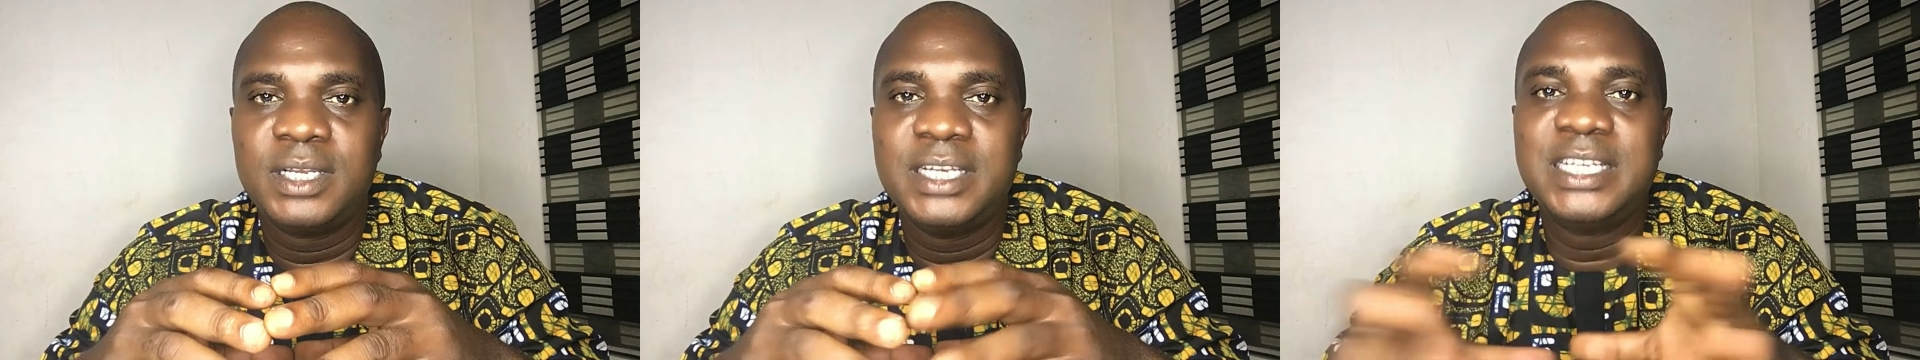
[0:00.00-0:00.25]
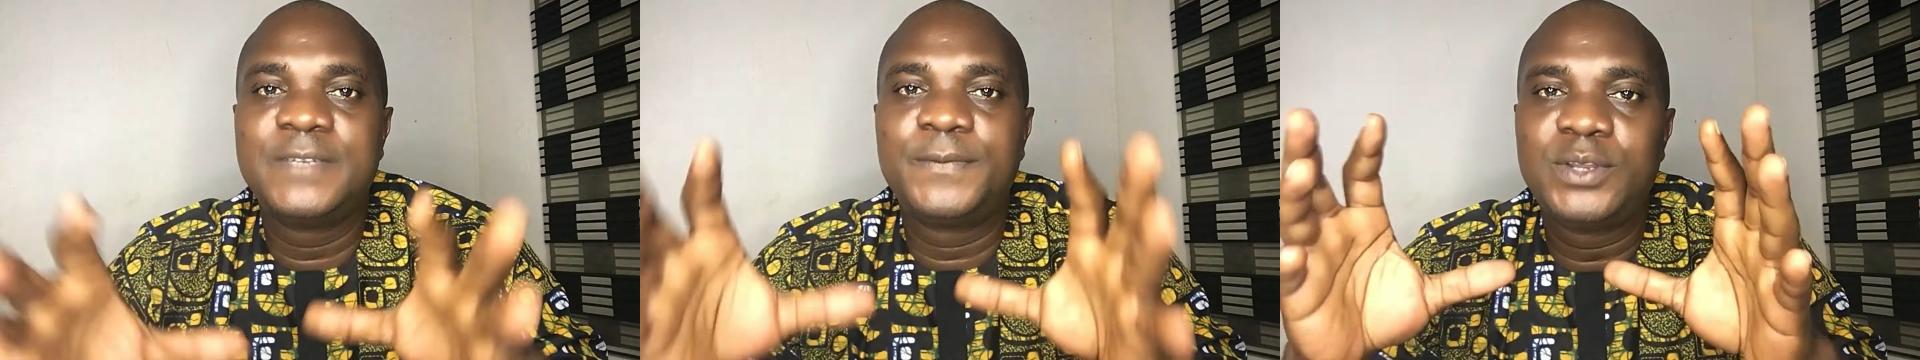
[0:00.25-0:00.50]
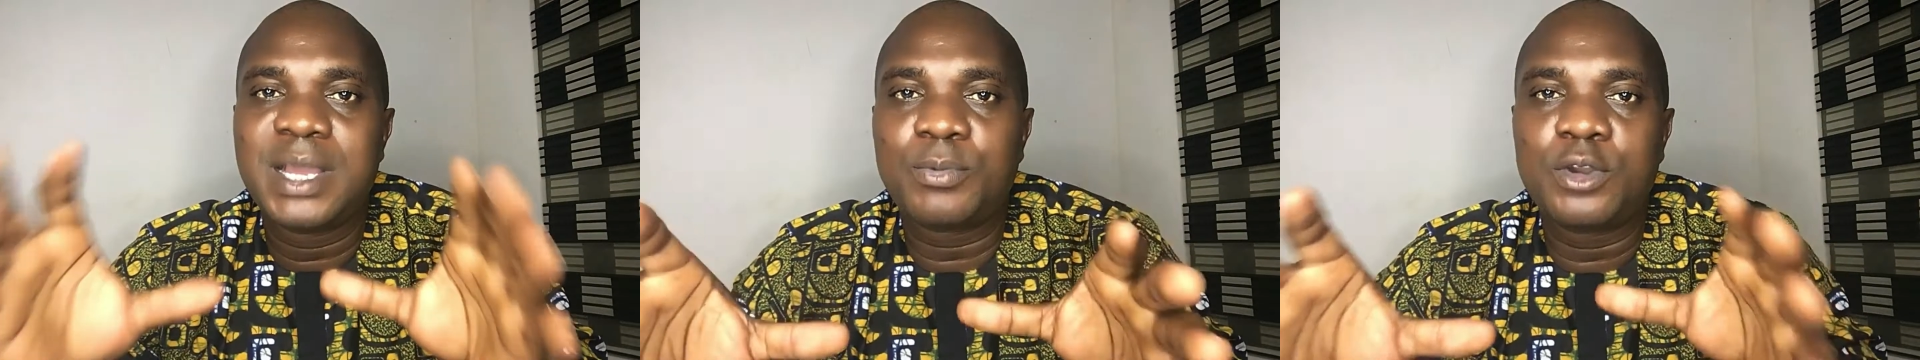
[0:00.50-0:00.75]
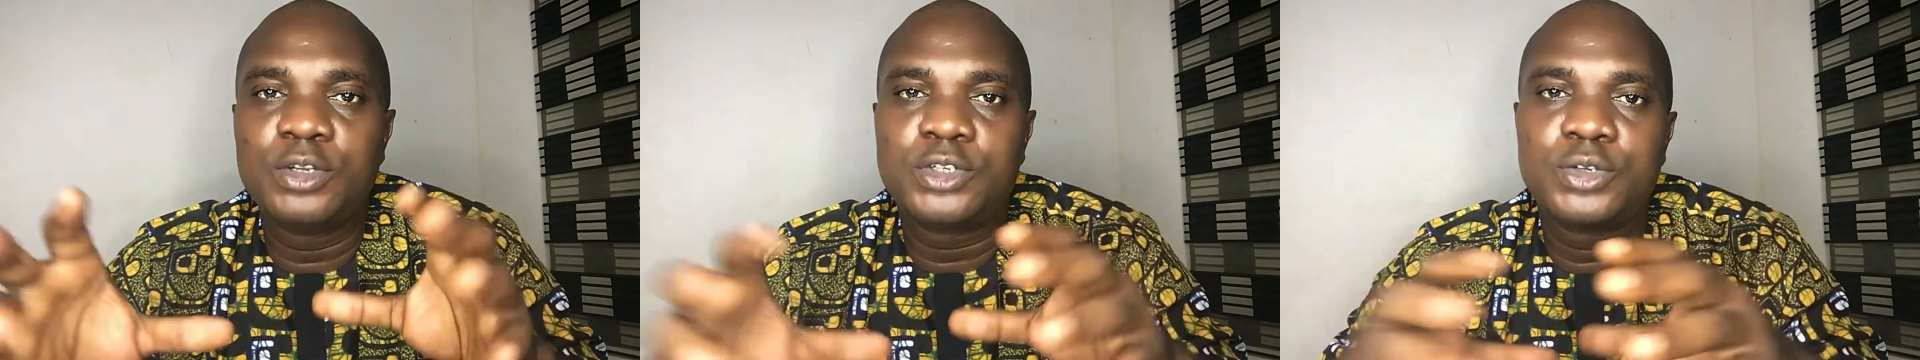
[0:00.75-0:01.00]
In this video, I'm
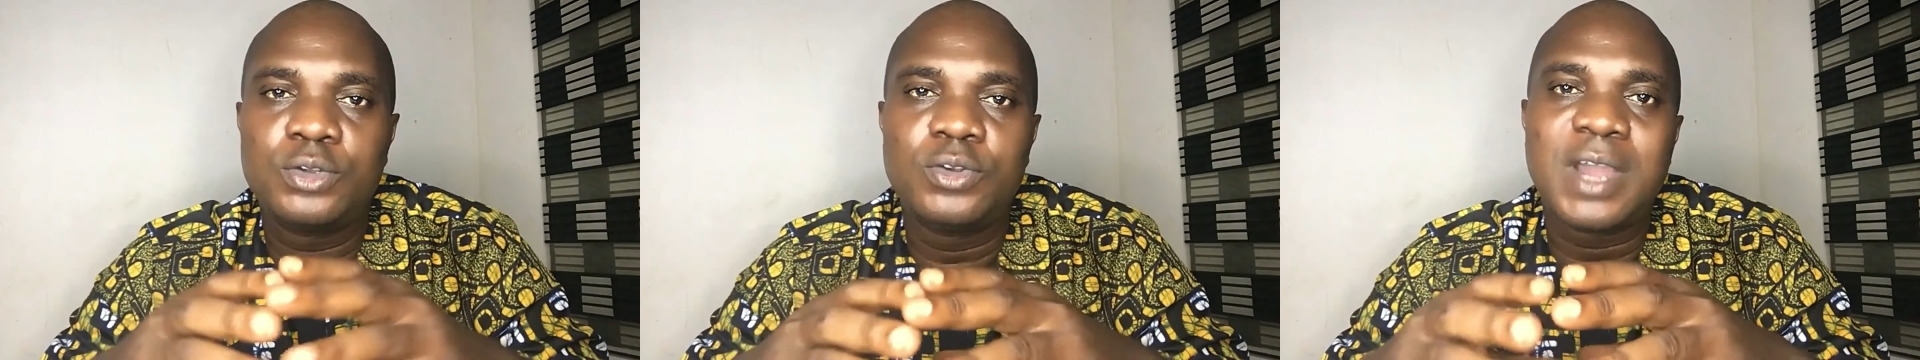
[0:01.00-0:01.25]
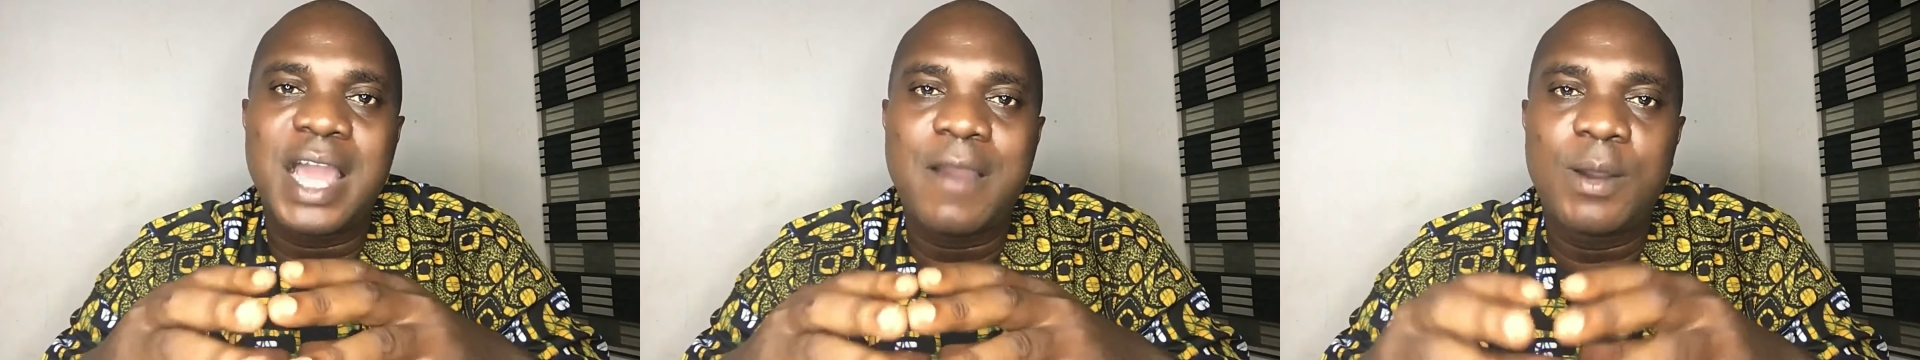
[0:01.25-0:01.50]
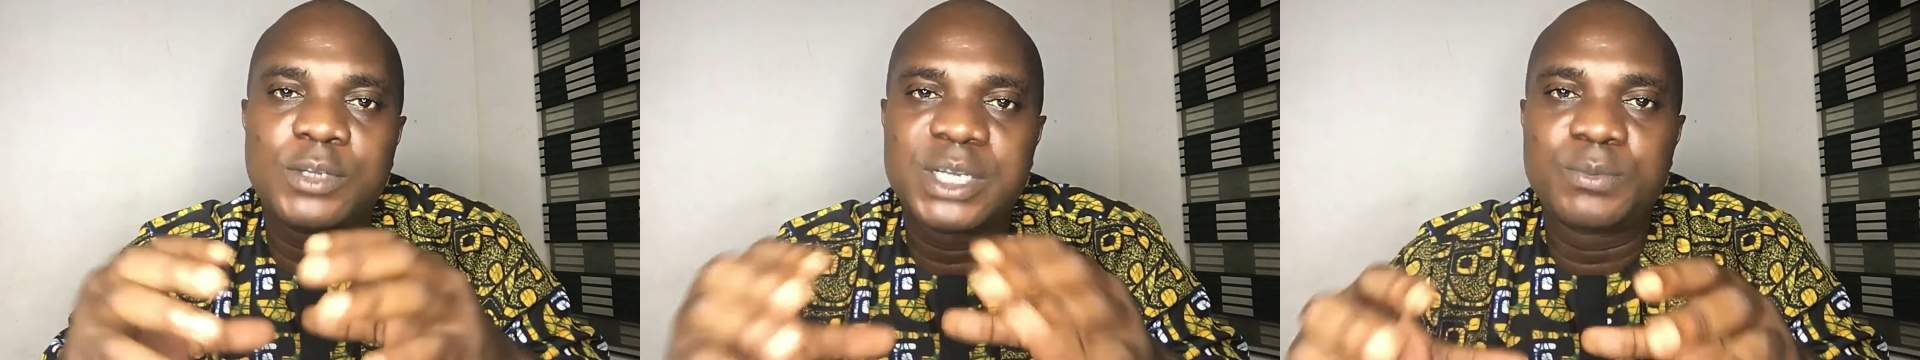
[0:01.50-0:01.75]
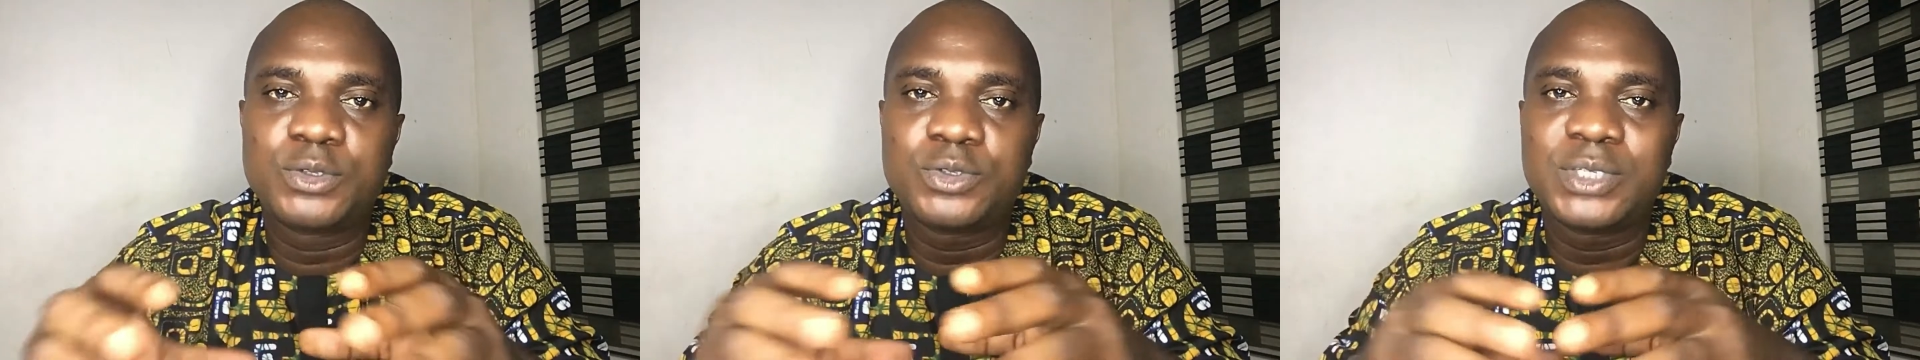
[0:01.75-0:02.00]
going to show you how I was
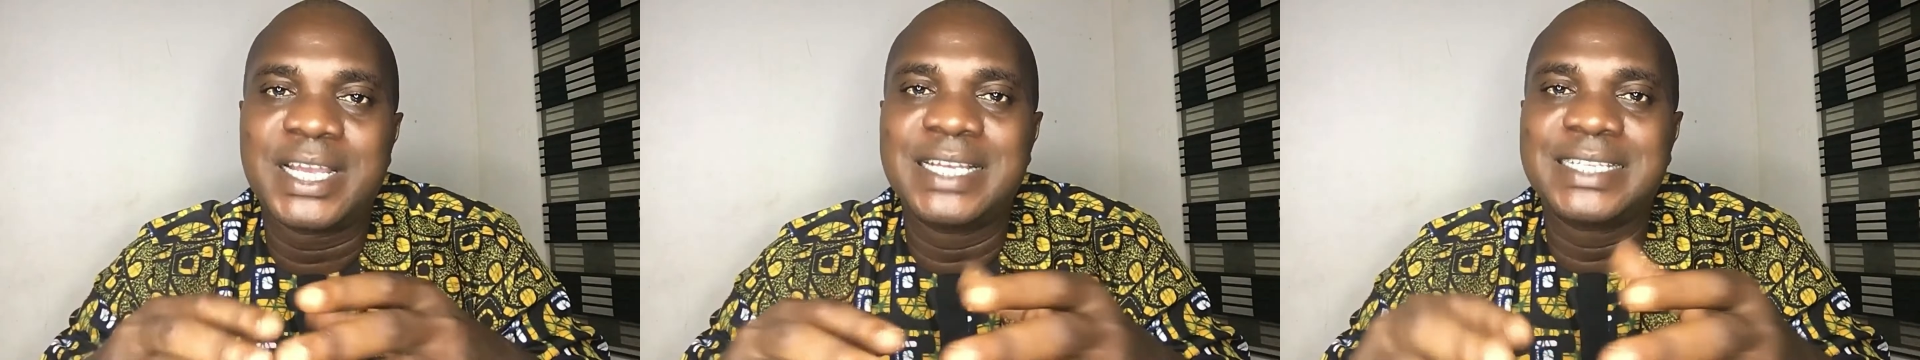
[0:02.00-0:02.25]
able to get